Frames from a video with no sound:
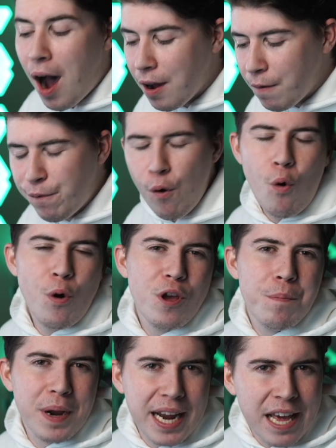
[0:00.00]
But for all
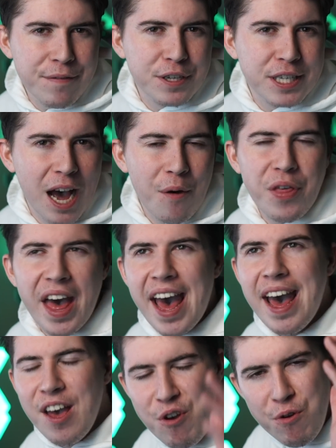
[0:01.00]
you believers out
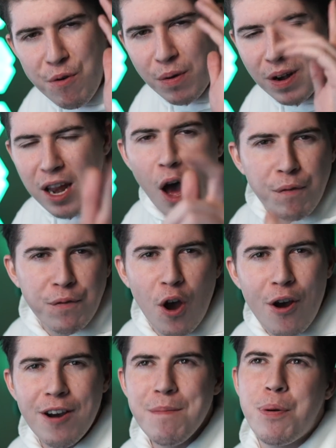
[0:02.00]
there who love
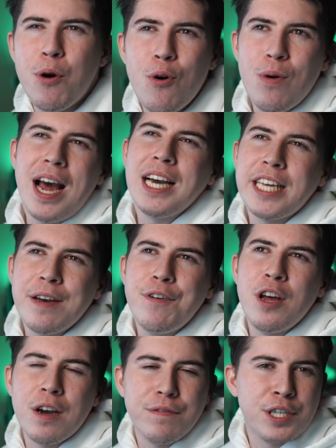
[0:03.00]
Logan Paul, let's
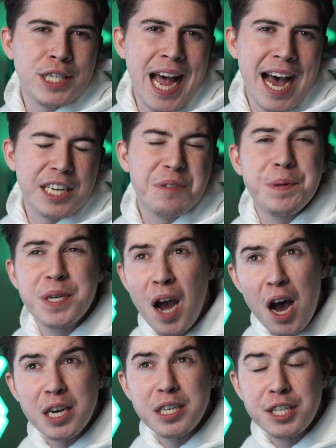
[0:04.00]
have a look at the stats,
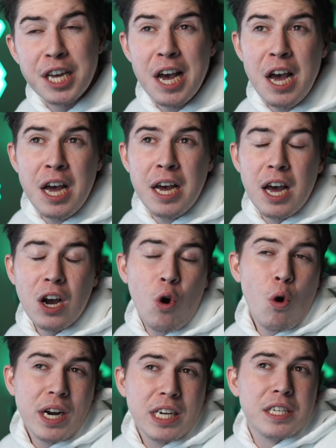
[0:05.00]
because
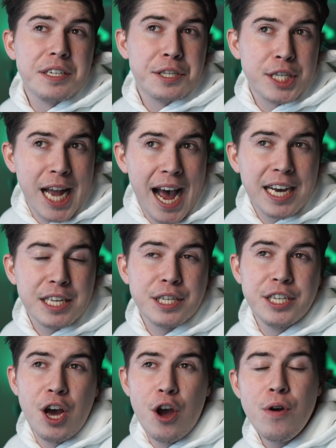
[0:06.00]
according to the
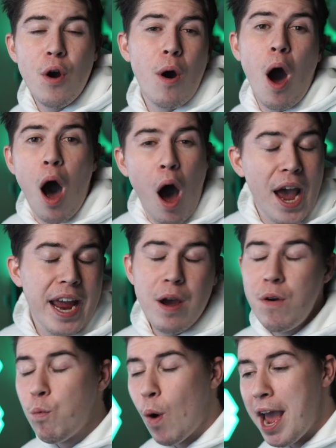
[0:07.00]
stats, you know,
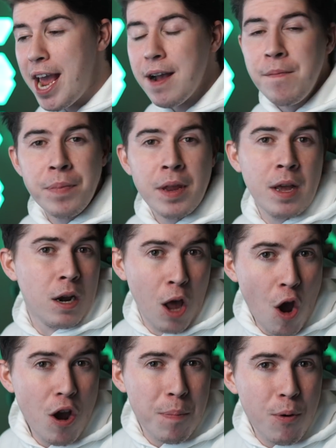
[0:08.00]
height and weight,
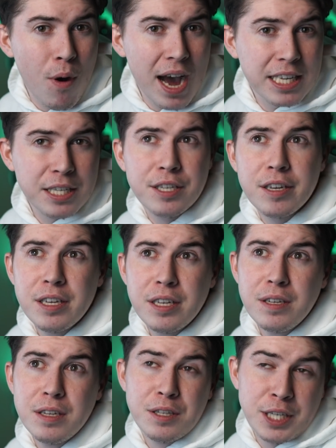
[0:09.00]
Logan Paul has
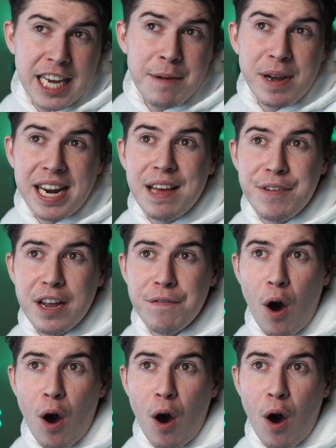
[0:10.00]
seemingly the